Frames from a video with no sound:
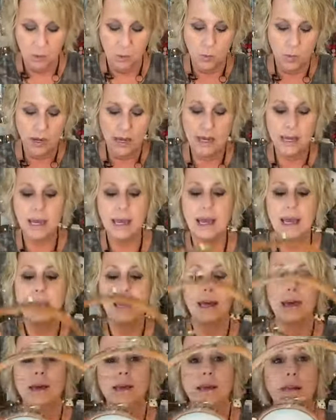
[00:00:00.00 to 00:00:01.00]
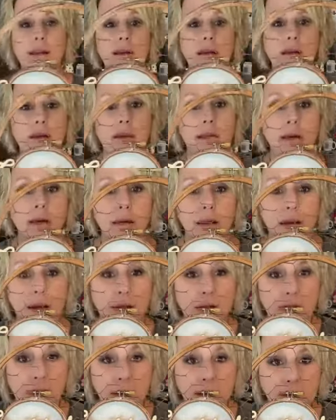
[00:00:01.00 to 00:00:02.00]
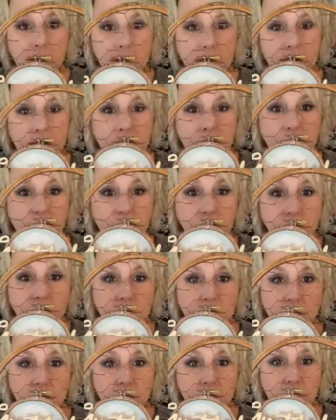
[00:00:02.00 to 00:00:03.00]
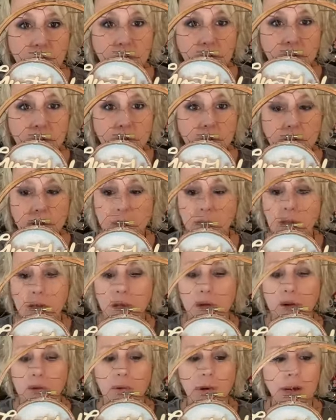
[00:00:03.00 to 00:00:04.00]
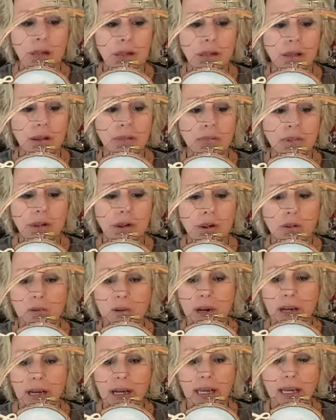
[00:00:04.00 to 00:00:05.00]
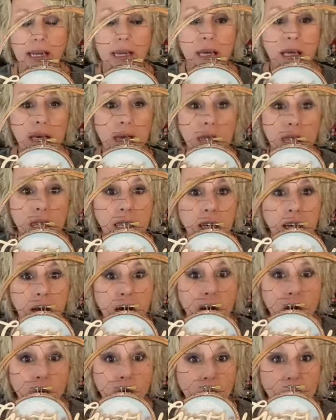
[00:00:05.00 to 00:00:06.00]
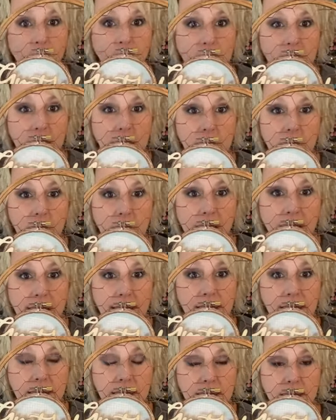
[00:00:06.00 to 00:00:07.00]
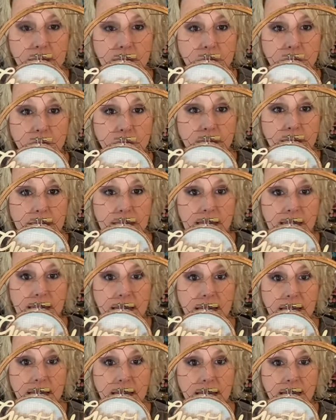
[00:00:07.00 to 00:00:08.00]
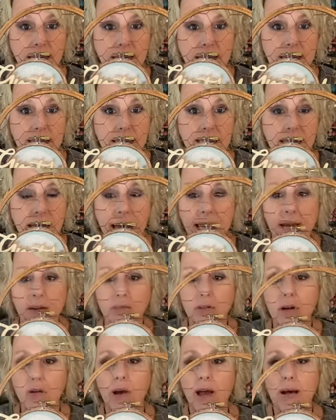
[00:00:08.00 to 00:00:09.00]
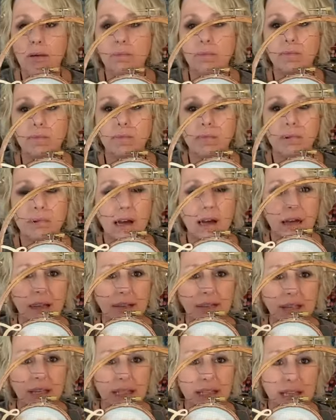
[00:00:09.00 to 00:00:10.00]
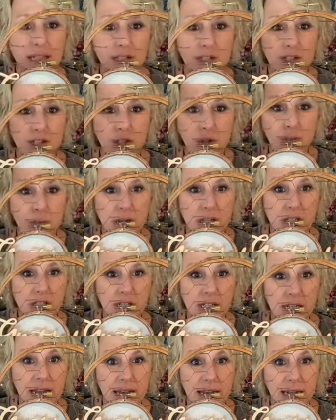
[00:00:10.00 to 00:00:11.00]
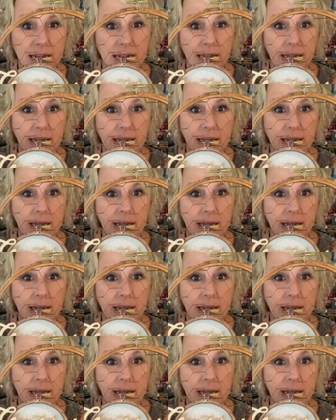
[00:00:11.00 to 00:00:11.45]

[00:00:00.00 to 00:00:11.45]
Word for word: we can, look how cute. Oh, I love it already. We can paint this, we can stain this. I don't know how, I think that's too much staining.